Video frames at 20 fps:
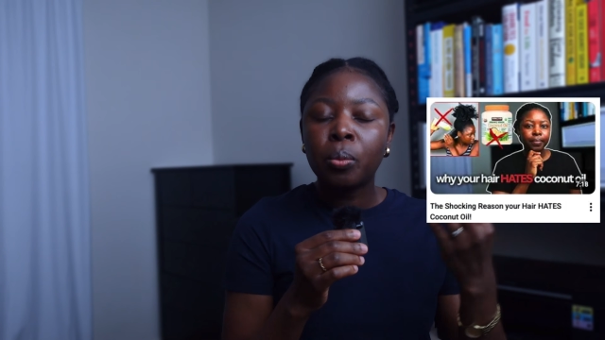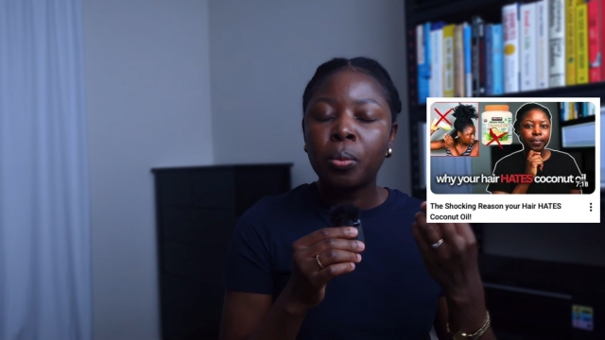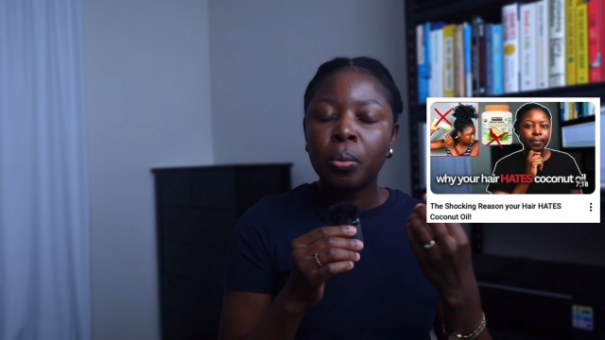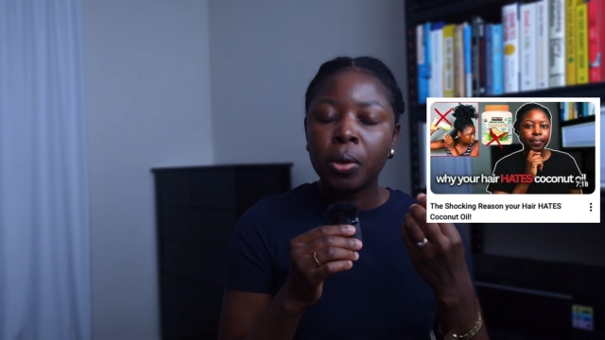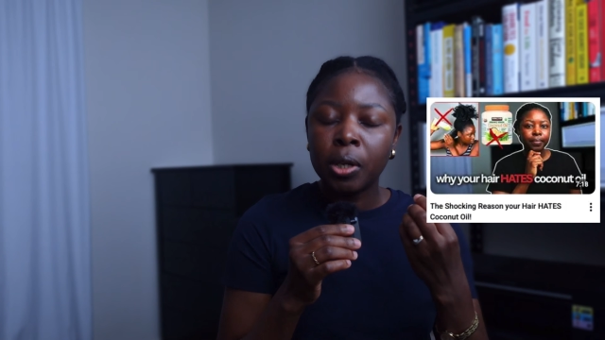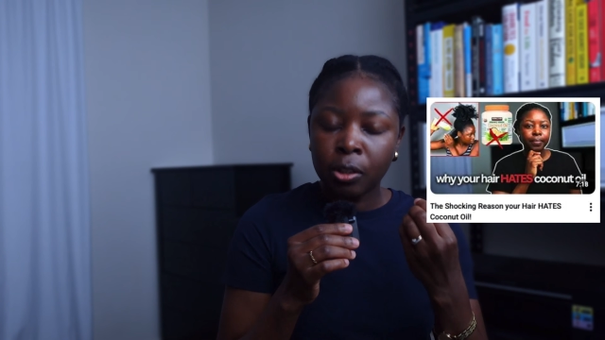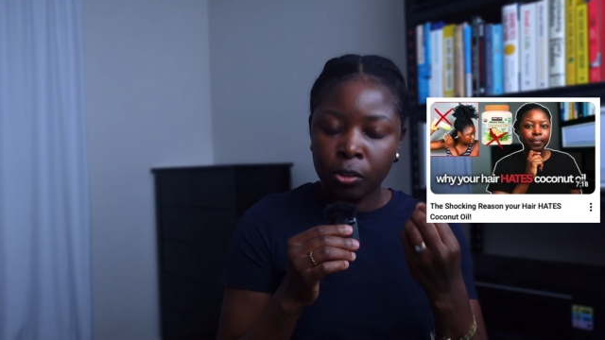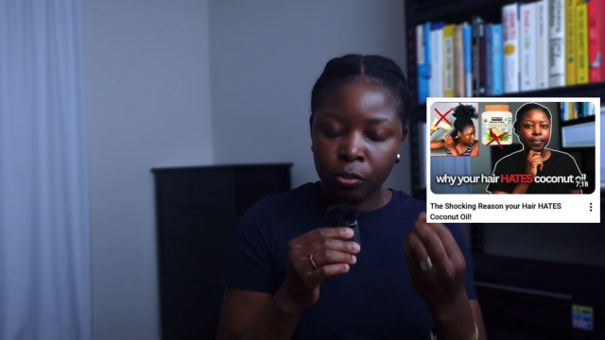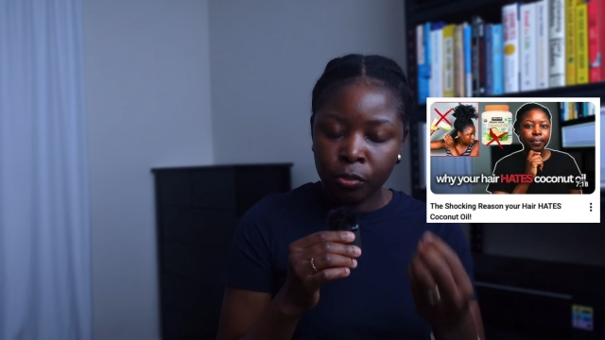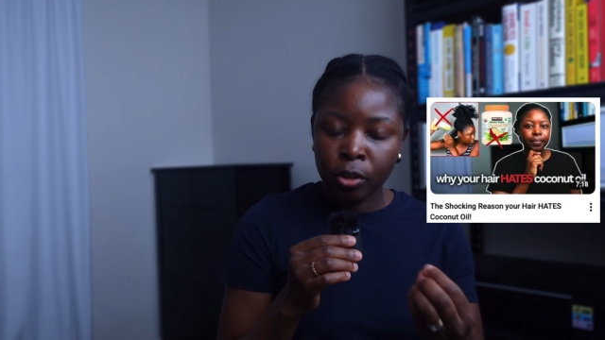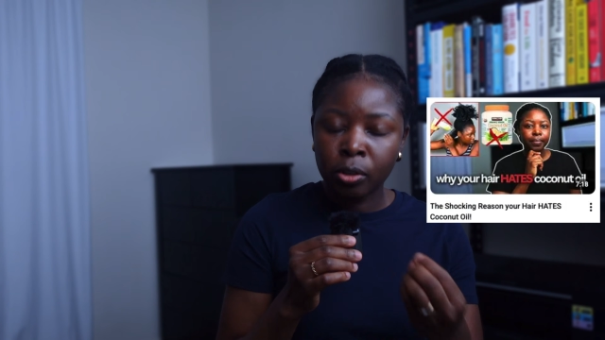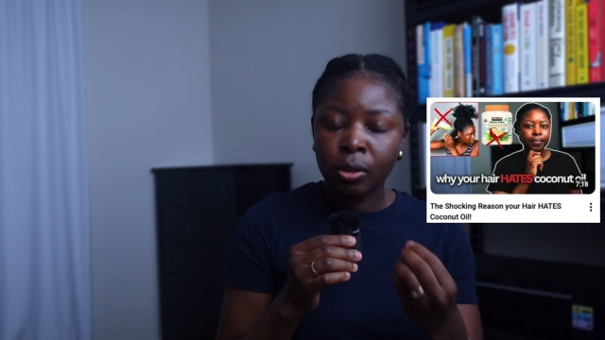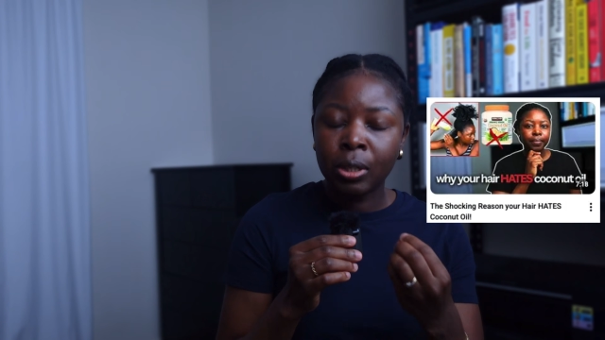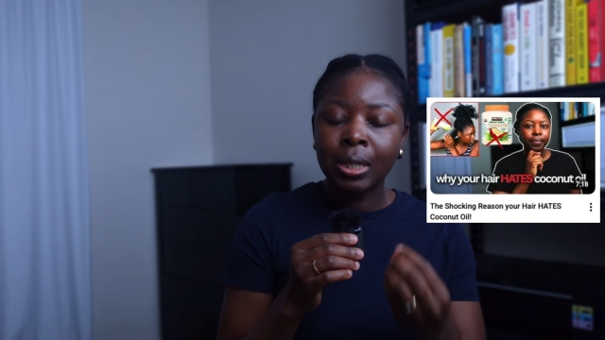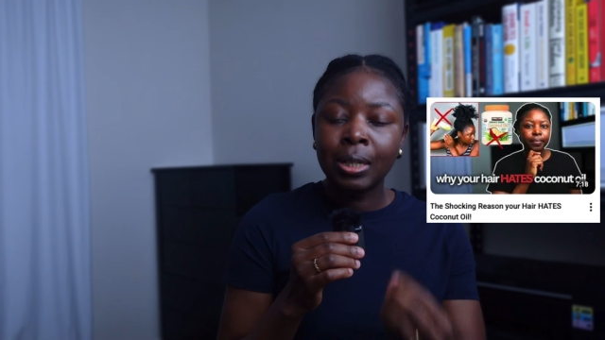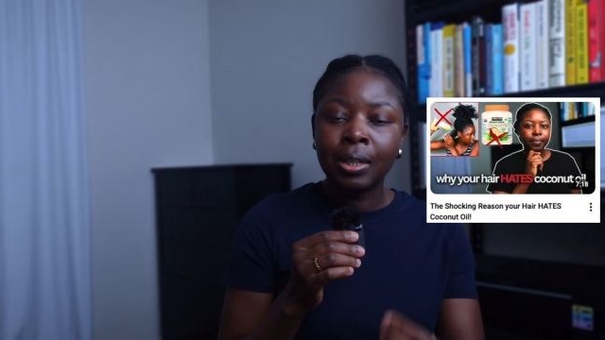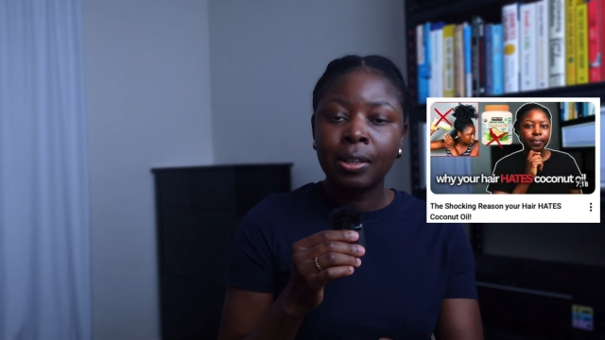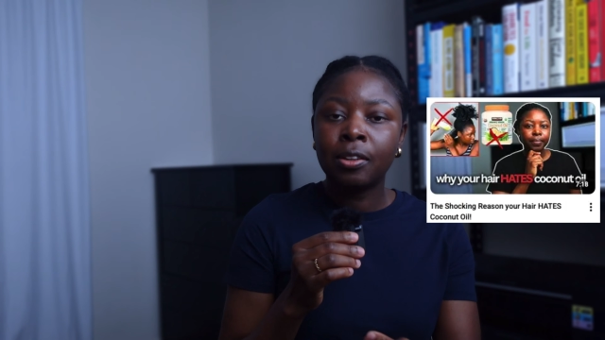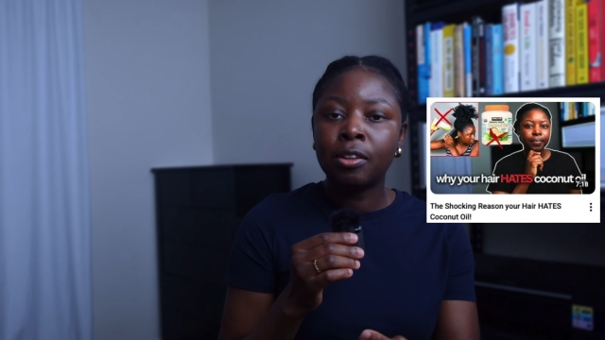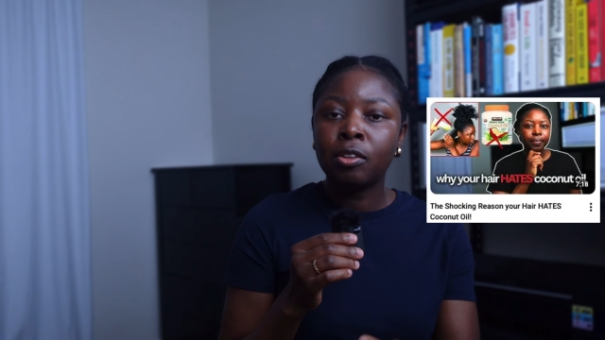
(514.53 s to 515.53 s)
it's very
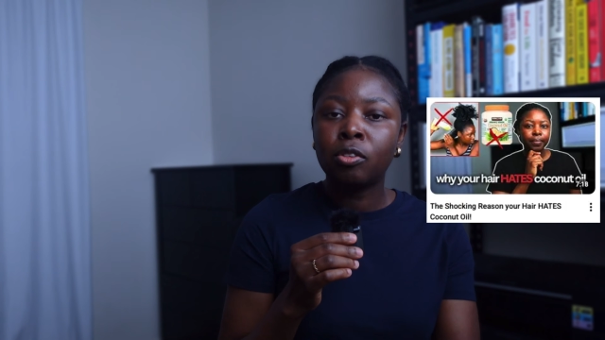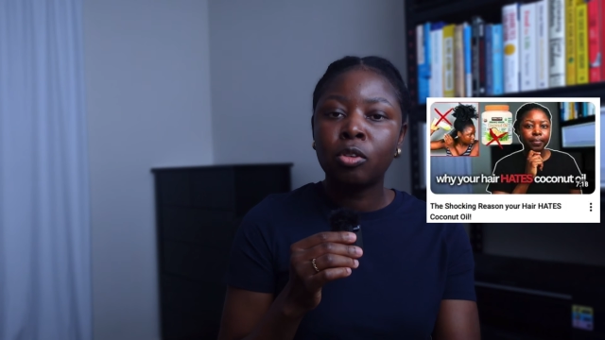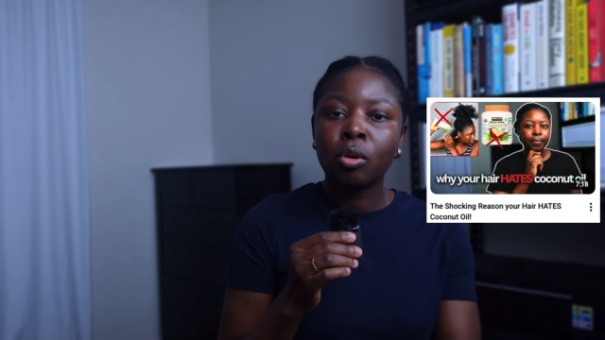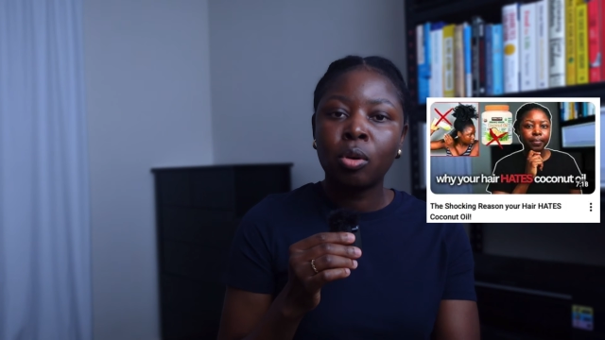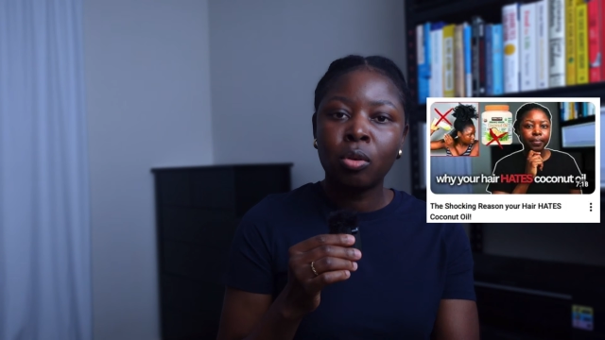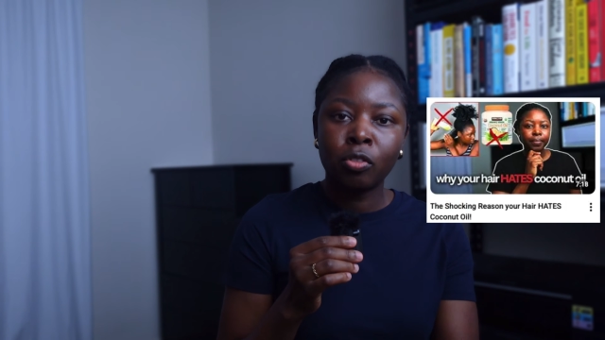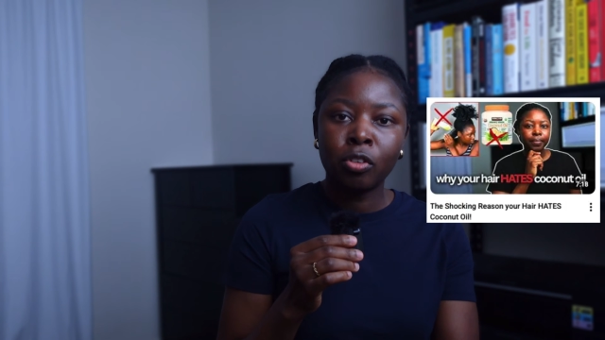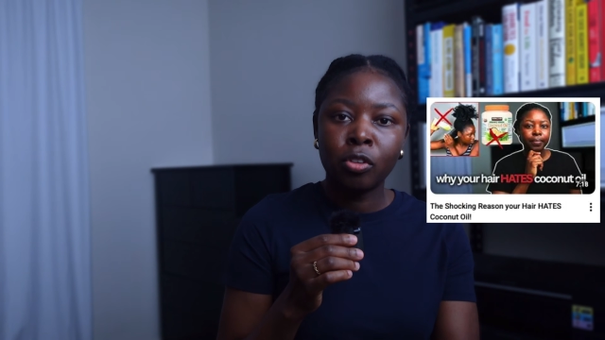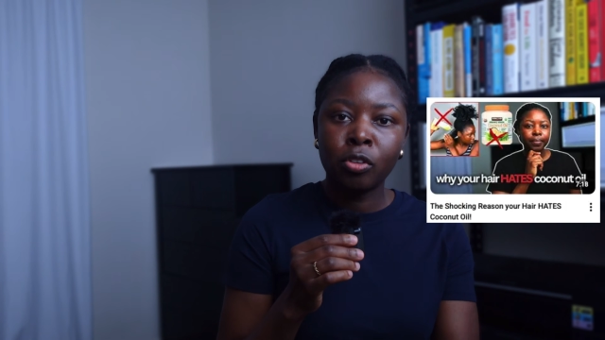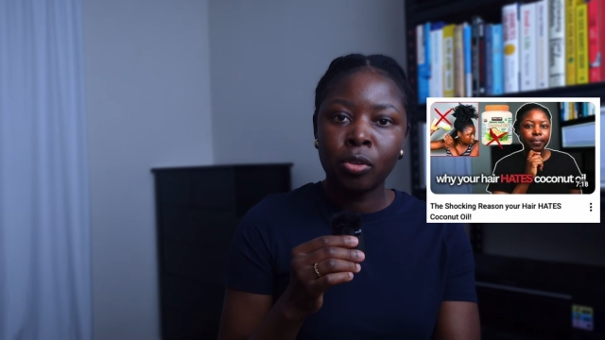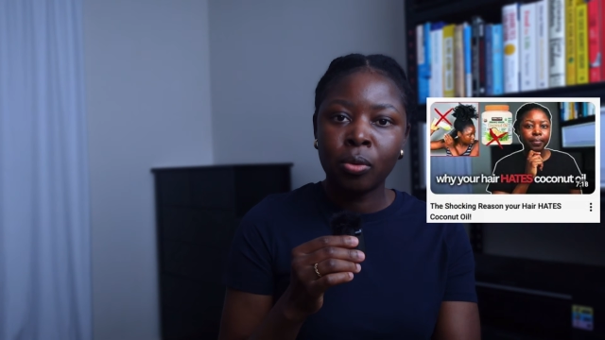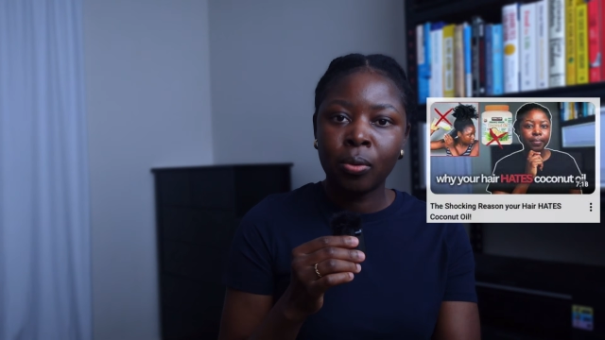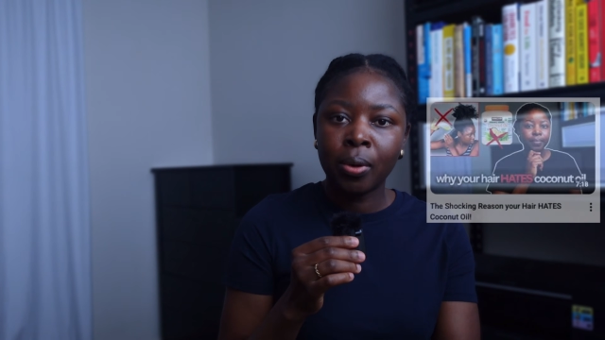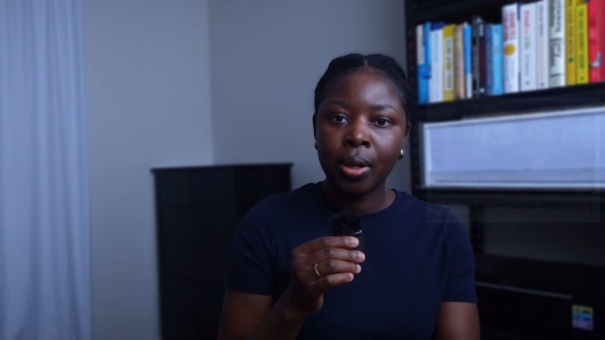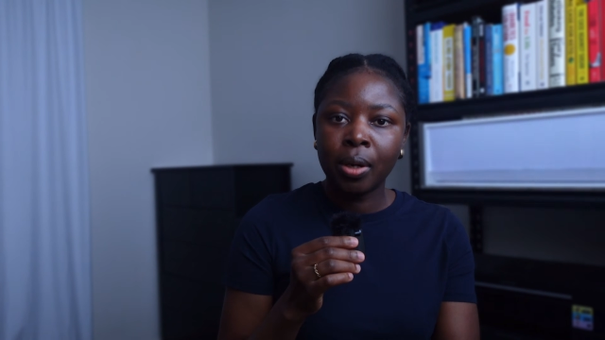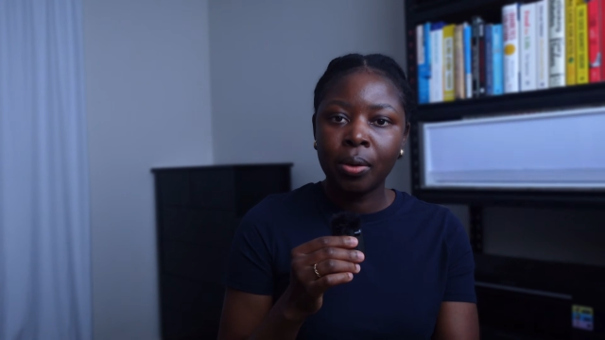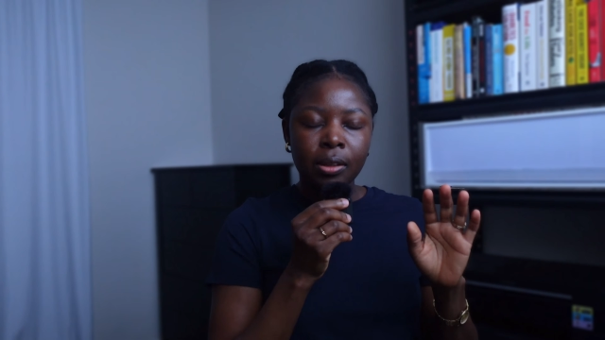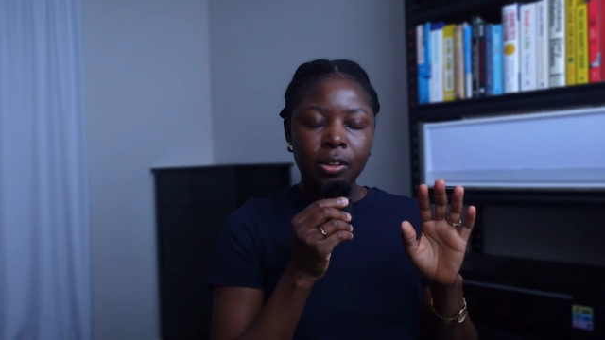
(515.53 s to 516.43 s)
easy to overdo it.